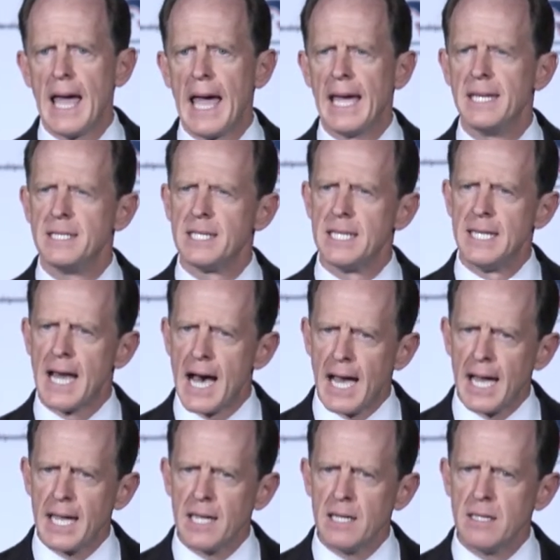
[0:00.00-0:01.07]
and
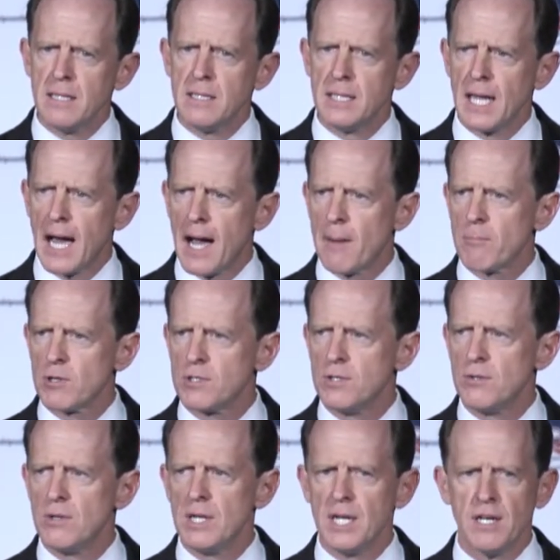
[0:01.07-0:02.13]
deny the opportunity